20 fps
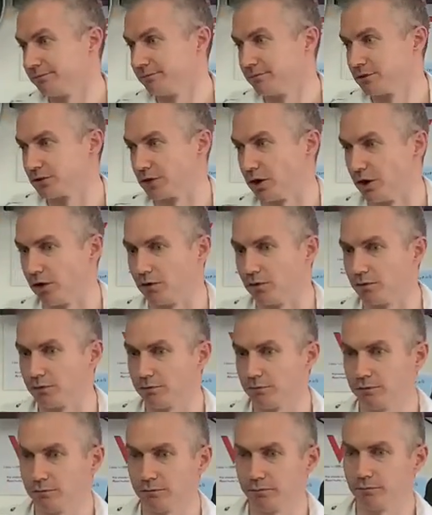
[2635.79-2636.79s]
So,
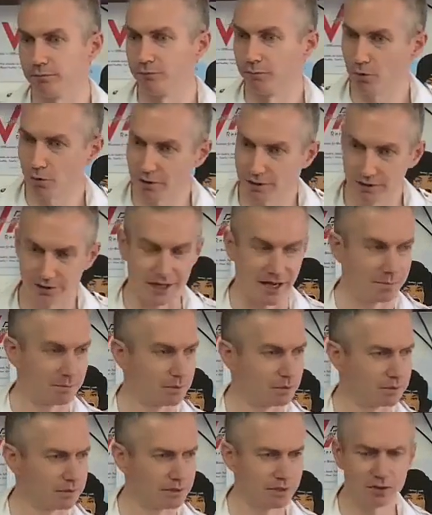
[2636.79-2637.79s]
for
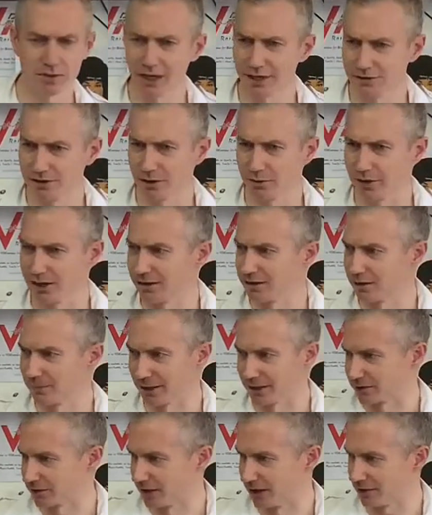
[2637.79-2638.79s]
example, do you guys know anything
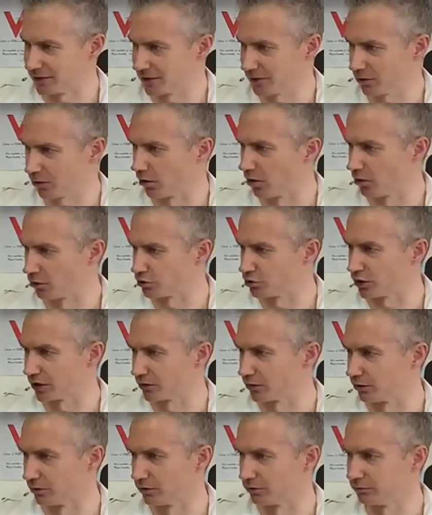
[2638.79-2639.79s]
about snakes here, or all
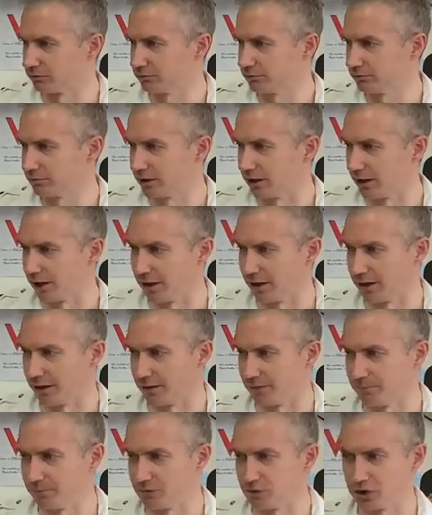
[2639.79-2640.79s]
general
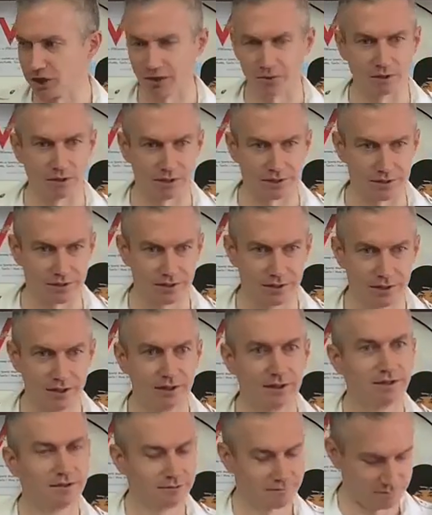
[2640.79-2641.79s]
uh, generalists?
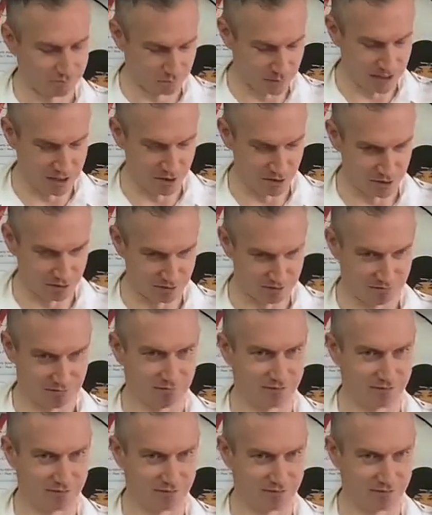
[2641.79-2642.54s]
We know you do.